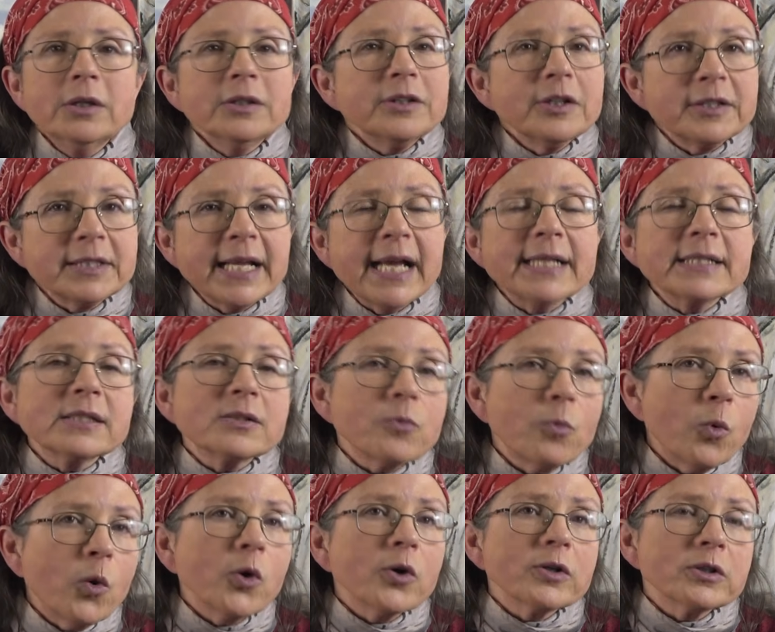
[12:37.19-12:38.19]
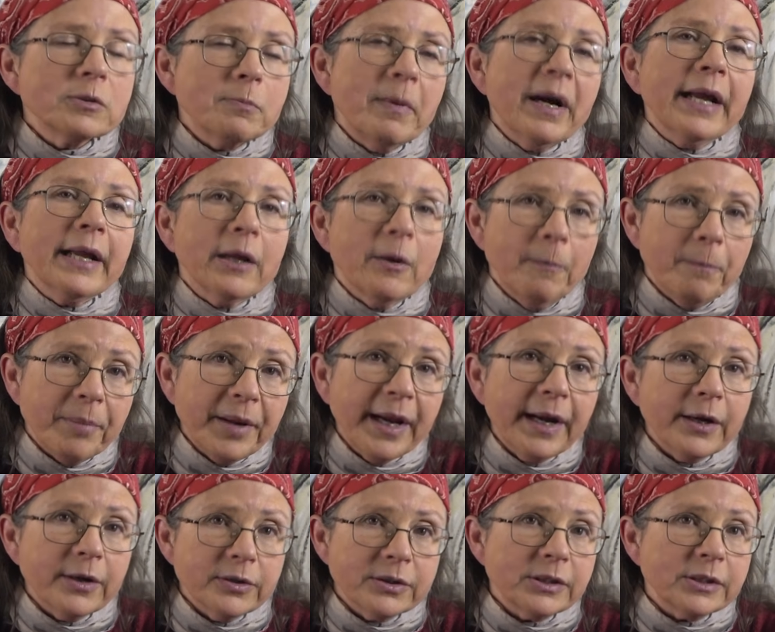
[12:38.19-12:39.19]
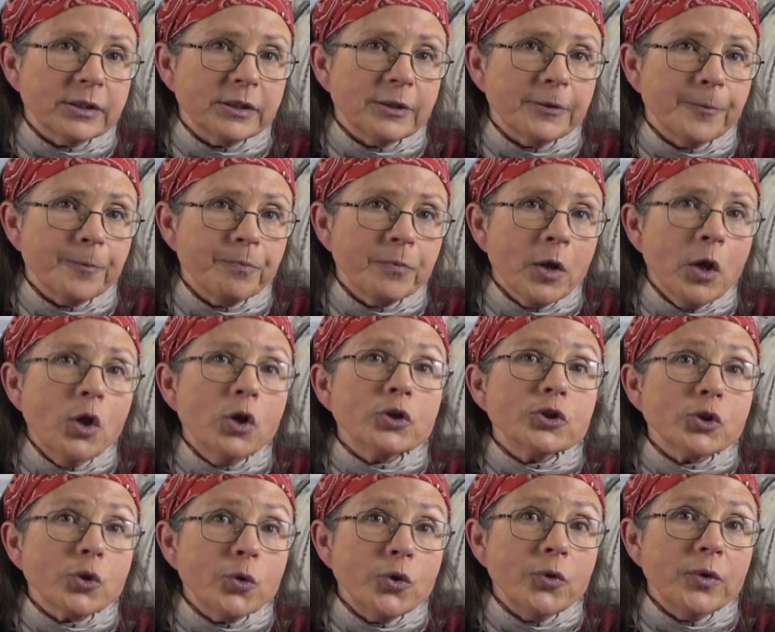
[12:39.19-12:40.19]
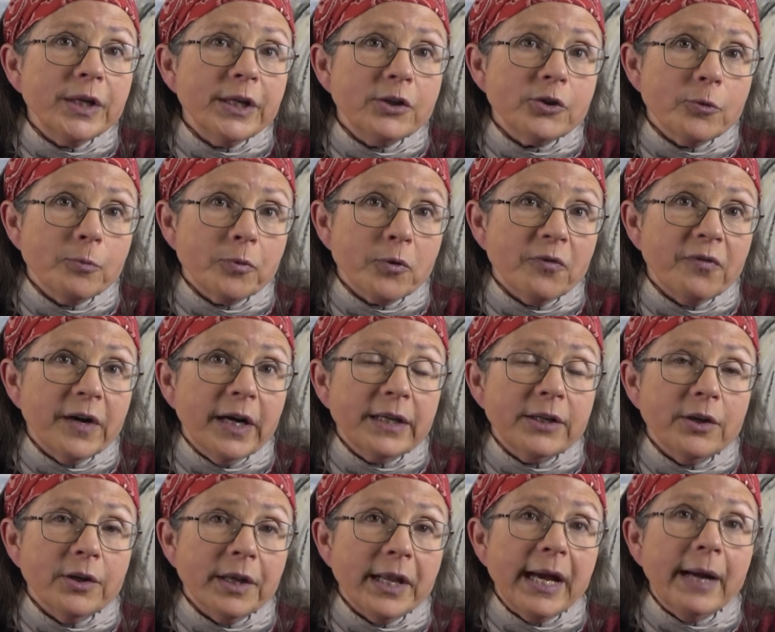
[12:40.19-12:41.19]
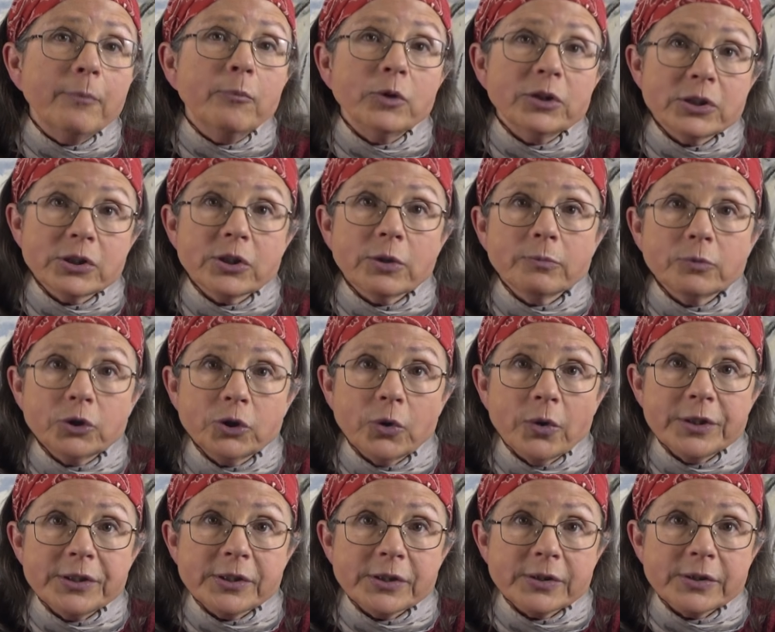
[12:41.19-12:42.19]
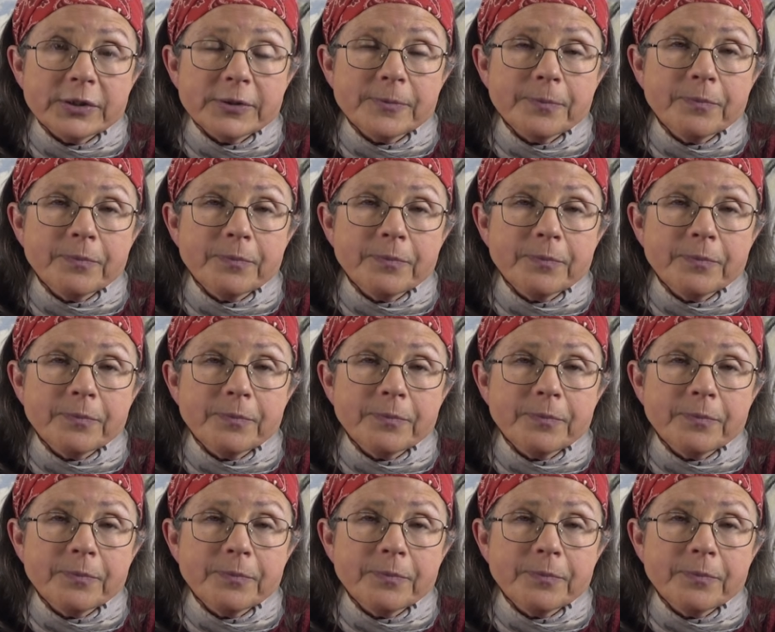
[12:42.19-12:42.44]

The test works by comparison. So you need to provide the lab with some choices.